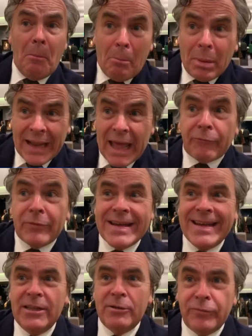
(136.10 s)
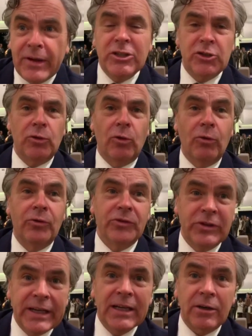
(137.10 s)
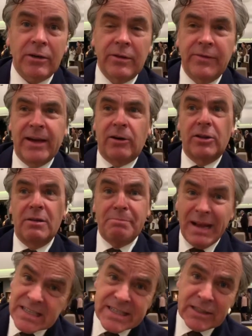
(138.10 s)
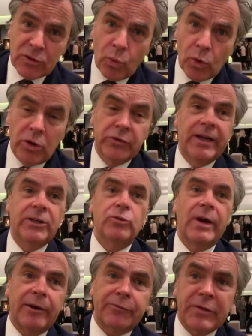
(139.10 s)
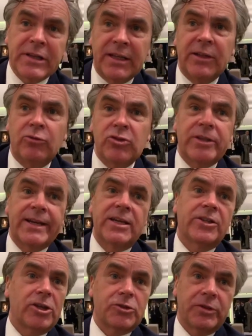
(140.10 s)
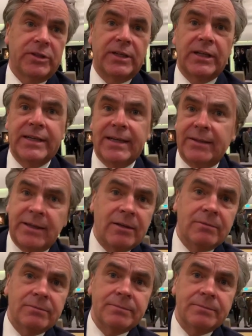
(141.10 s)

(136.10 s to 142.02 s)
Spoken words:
But every individual dealer, they are the best in the world. They do everything to stay in touch with their clientele.